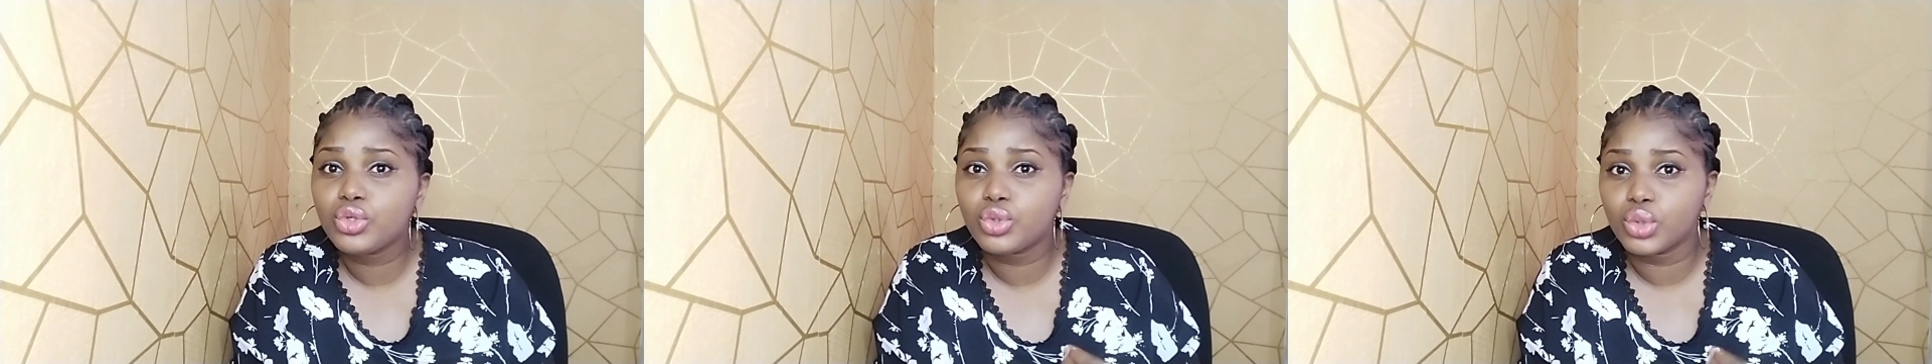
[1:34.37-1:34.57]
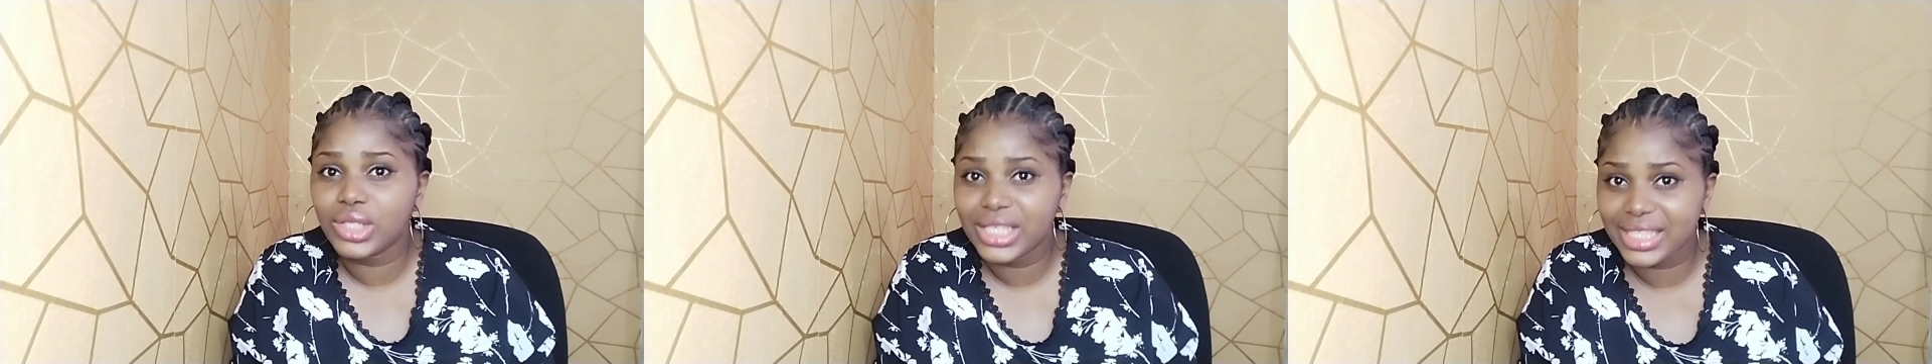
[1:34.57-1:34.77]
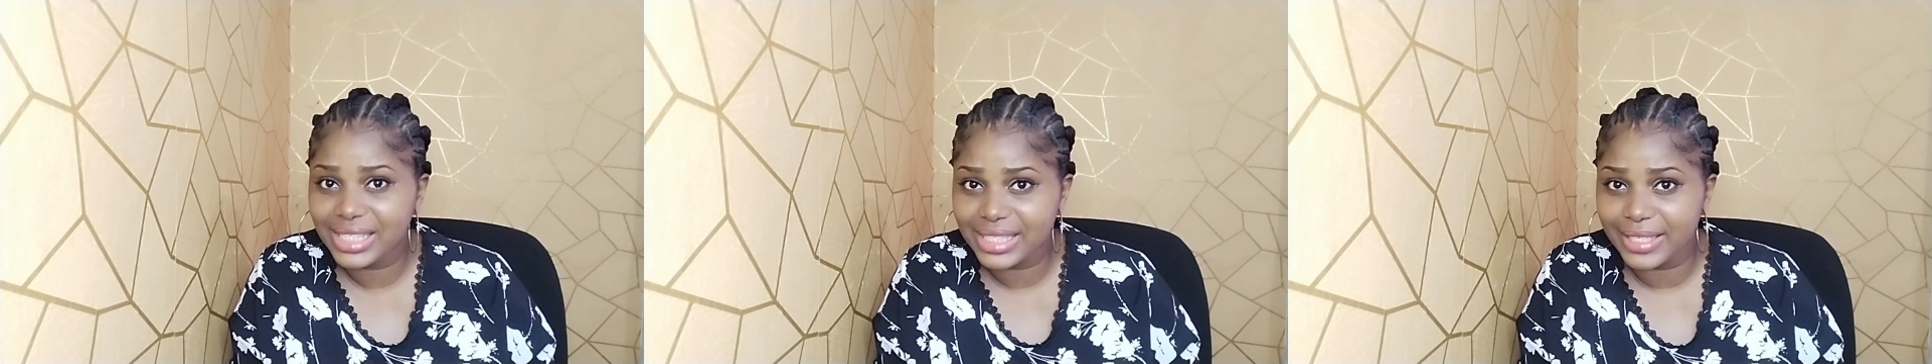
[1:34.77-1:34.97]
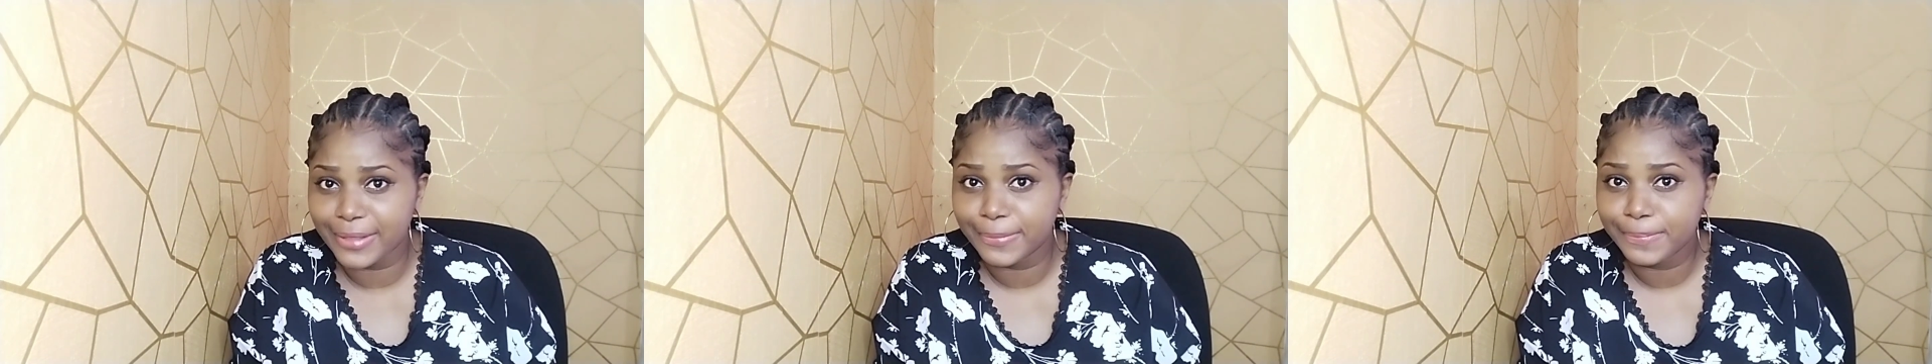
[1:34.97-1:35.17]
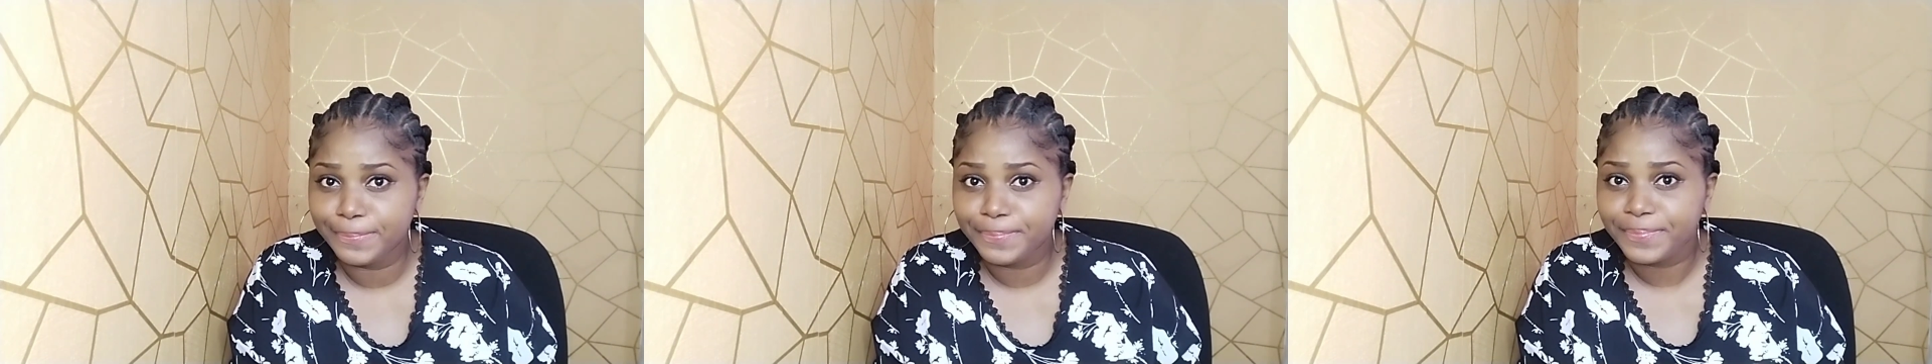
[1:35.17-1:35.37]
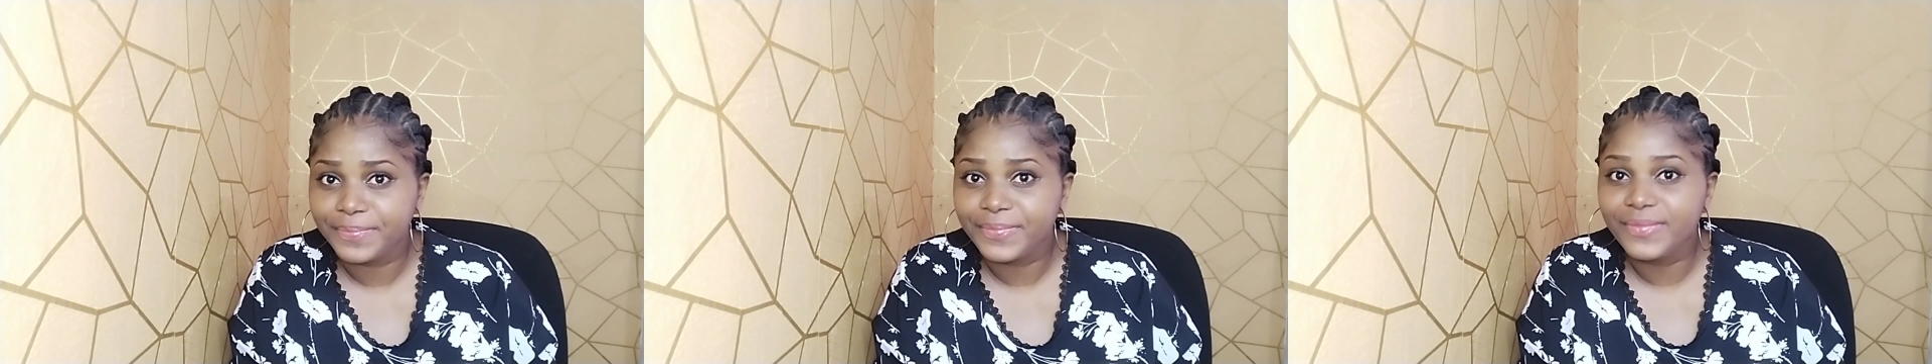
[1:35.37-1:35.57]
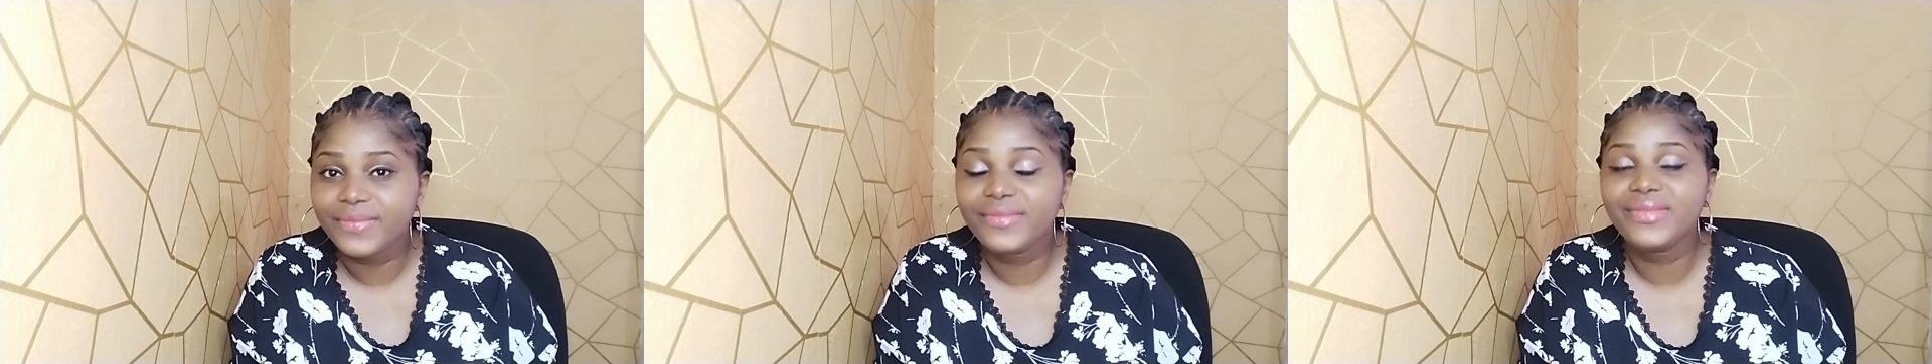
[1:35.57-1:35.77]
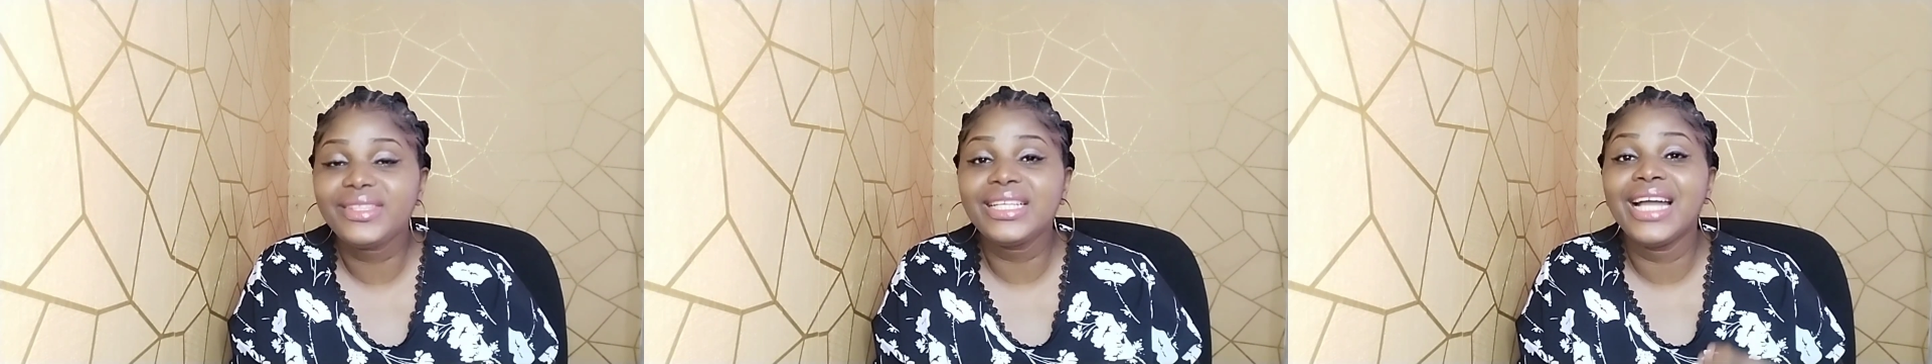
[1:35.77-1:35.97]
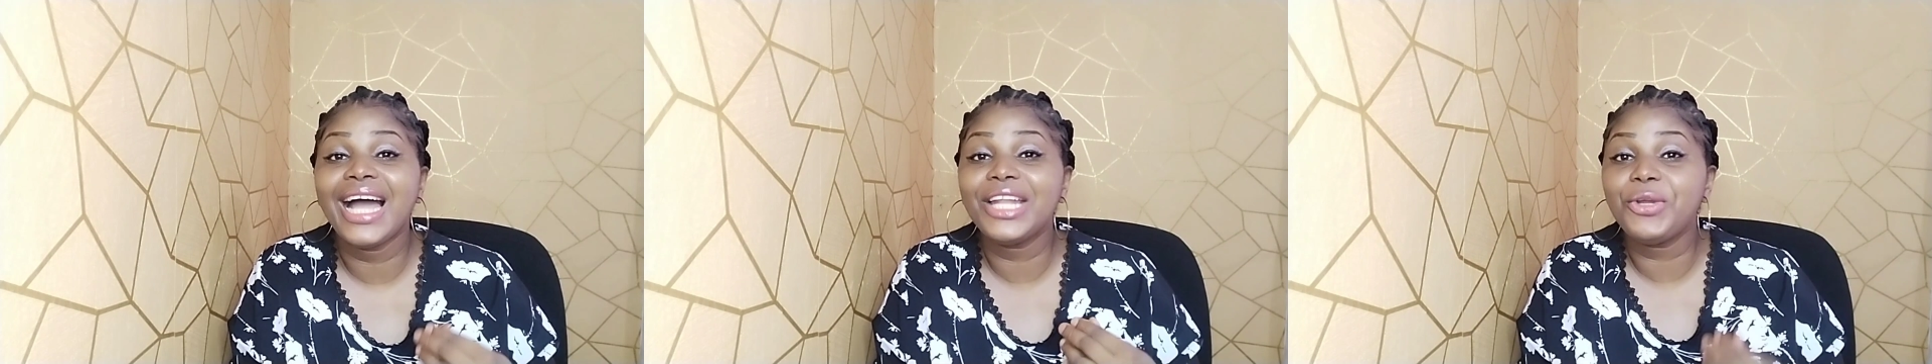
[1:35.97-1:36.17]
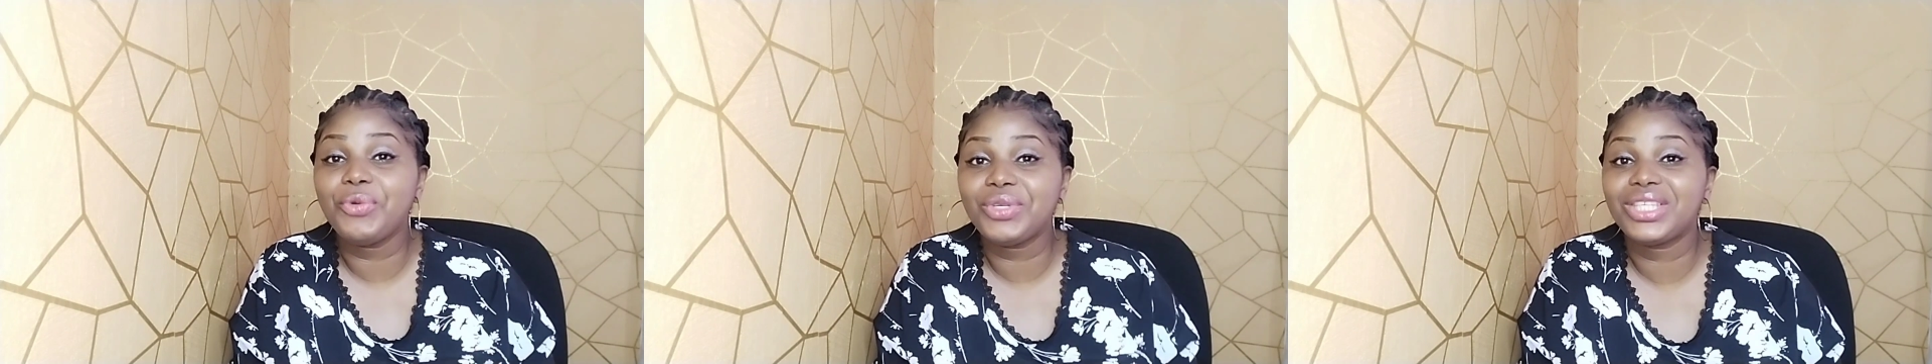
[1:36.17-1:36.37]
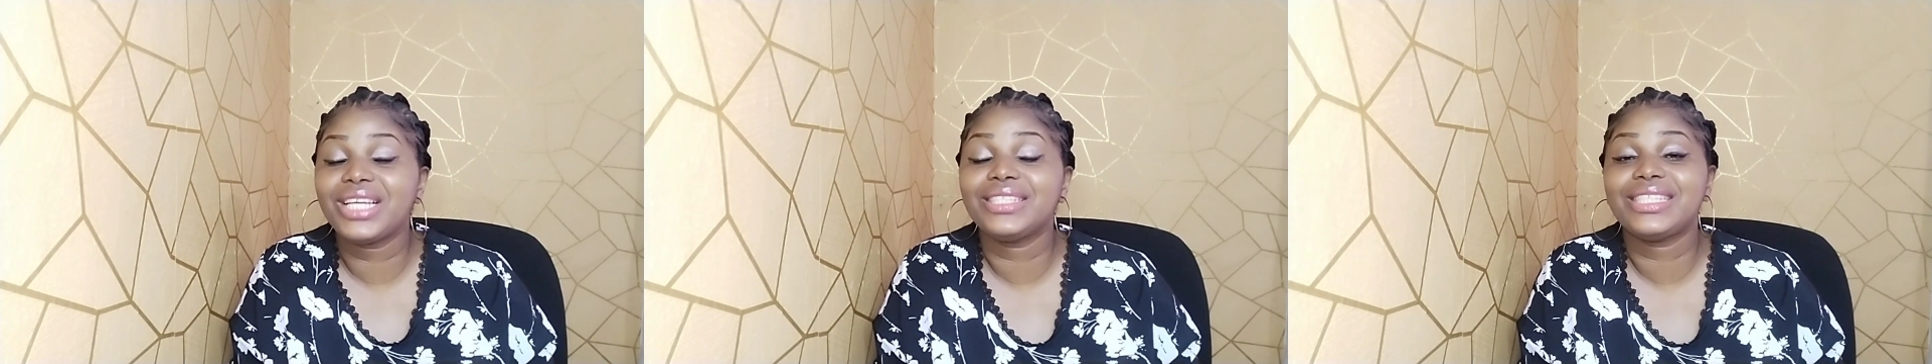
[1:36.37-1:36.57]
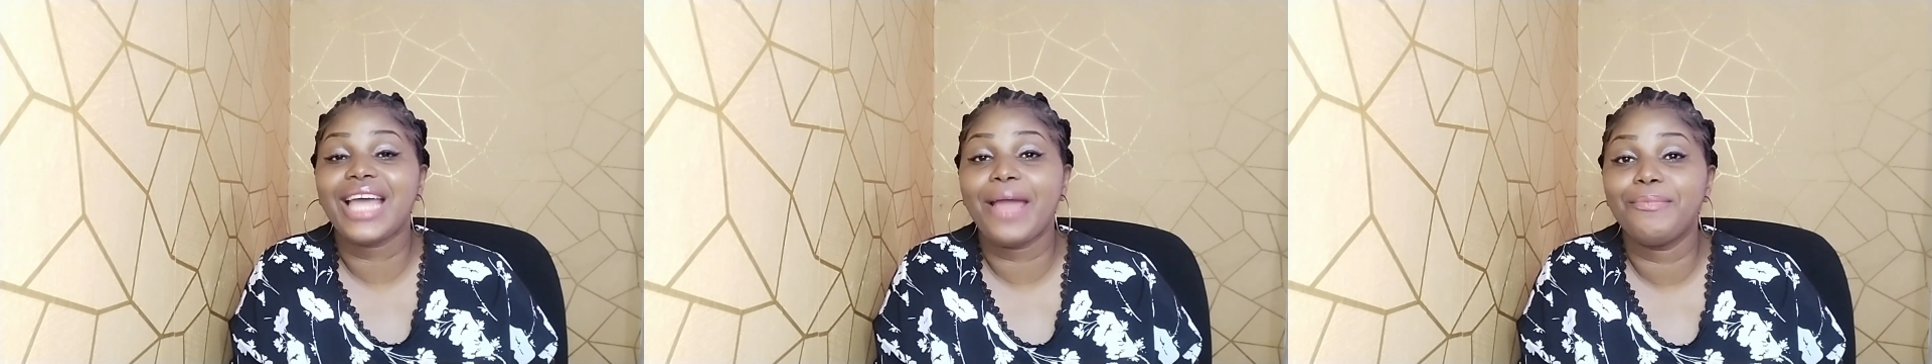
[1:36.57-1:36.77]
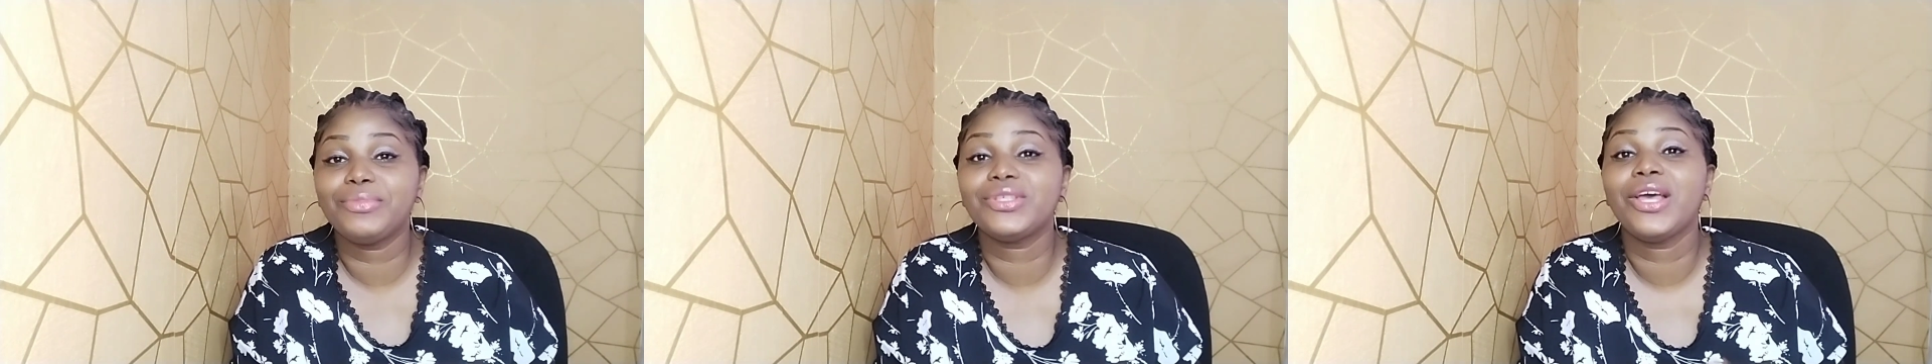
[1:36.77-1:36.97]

to listen. And in recent times,